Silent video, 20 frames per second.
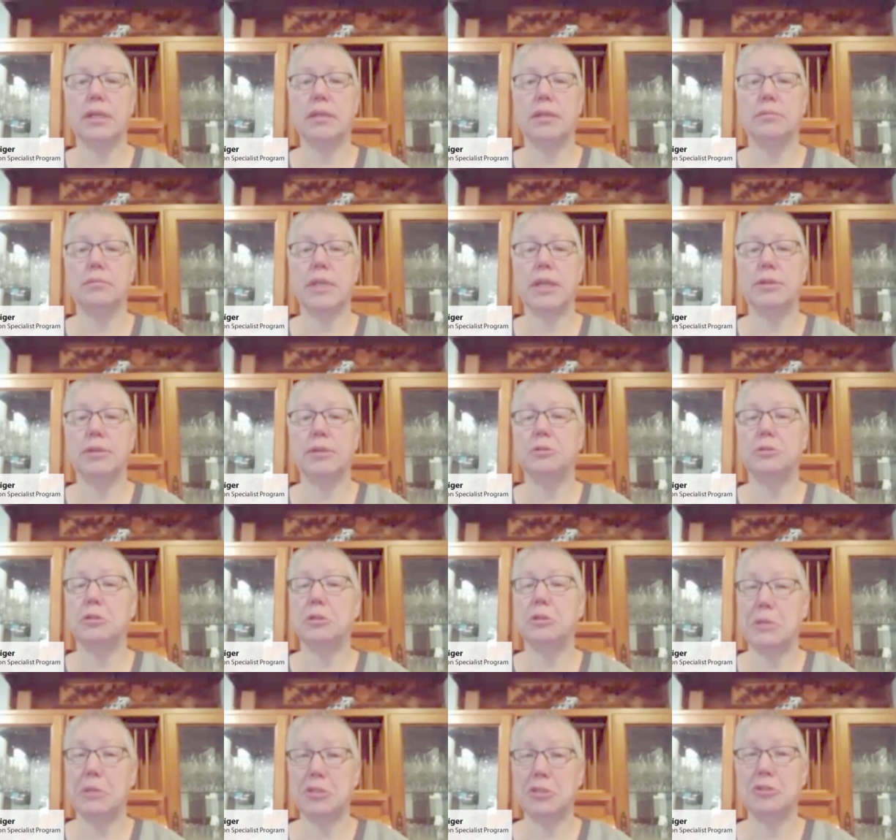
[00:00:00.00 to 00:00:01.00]
um, not
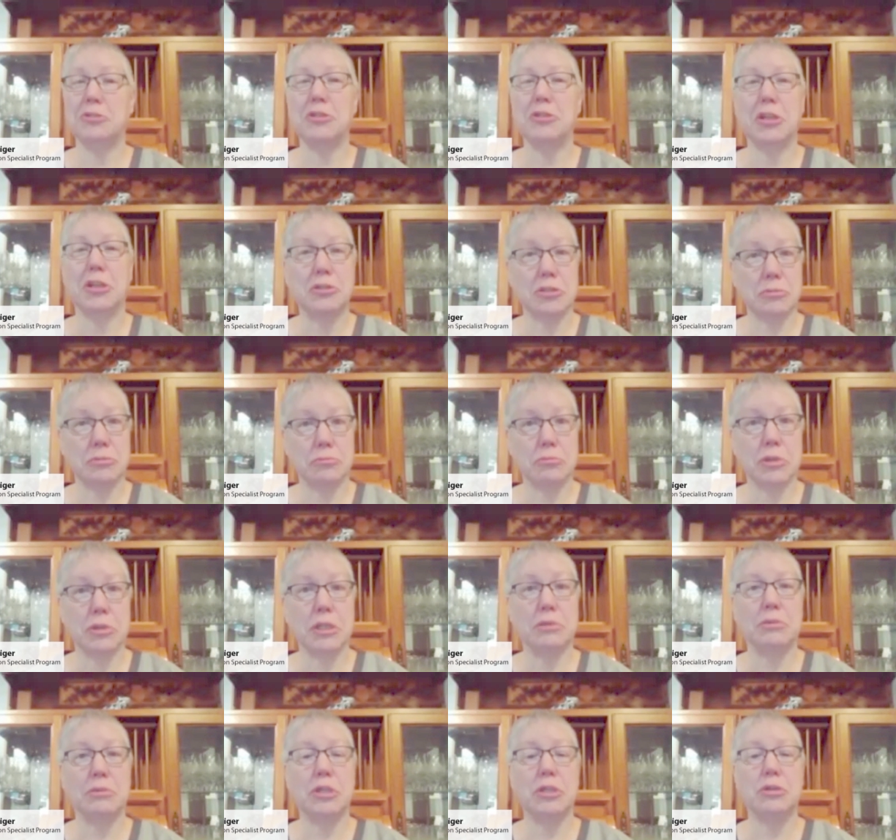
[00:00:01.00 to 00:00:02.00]
only to make sure that's
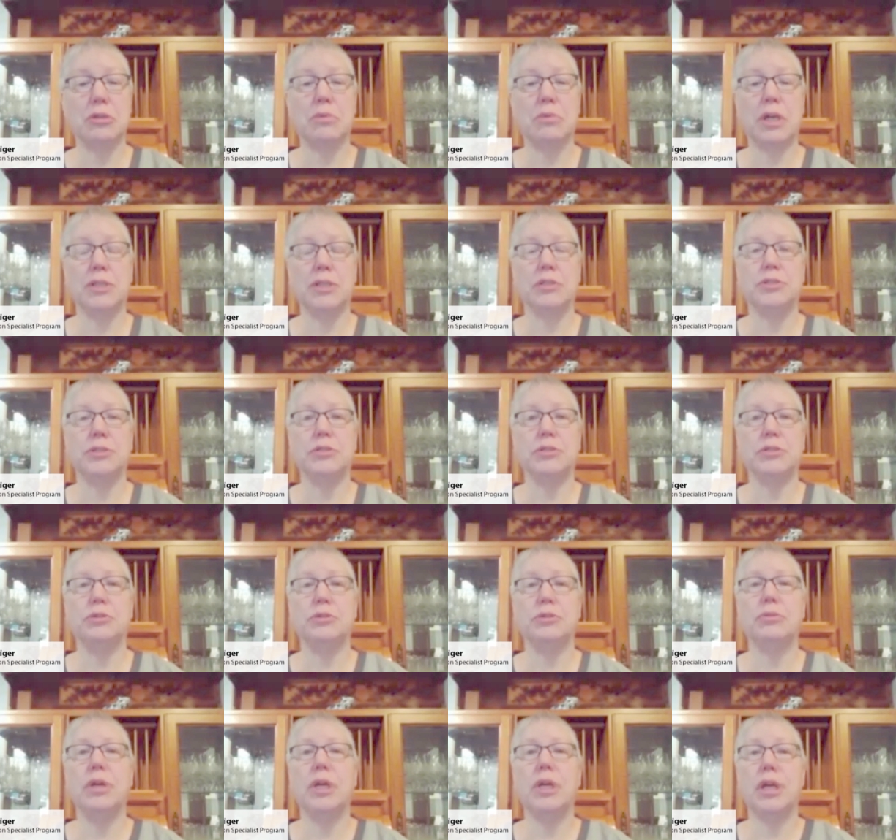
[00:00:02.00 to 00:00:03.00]
really what you
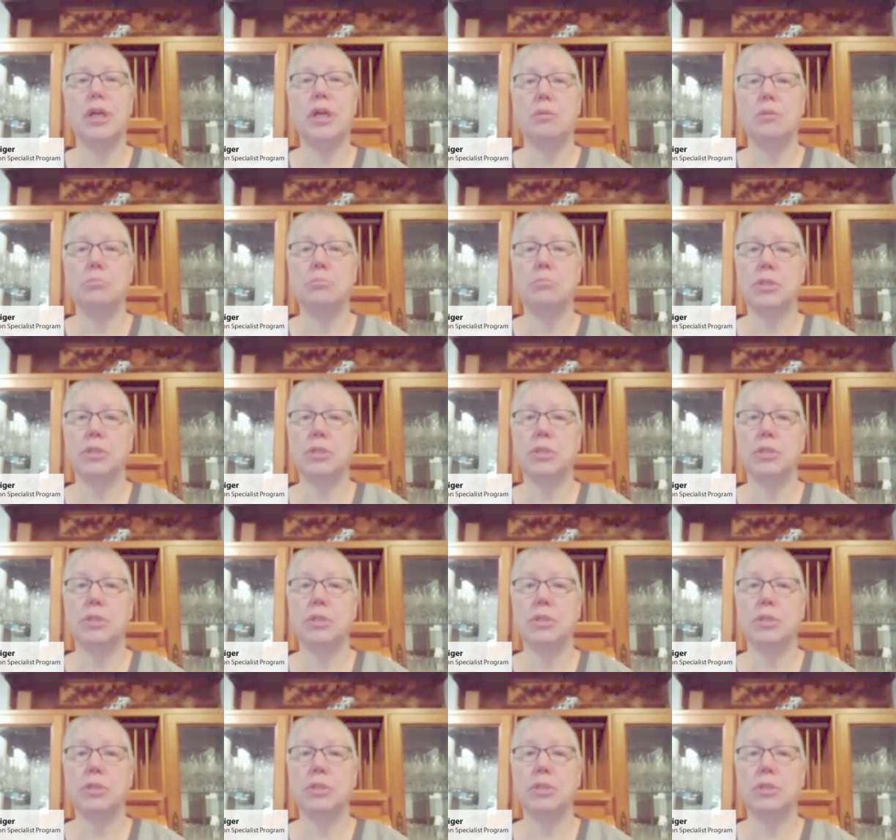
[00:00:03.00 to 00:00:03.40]
wanted to do,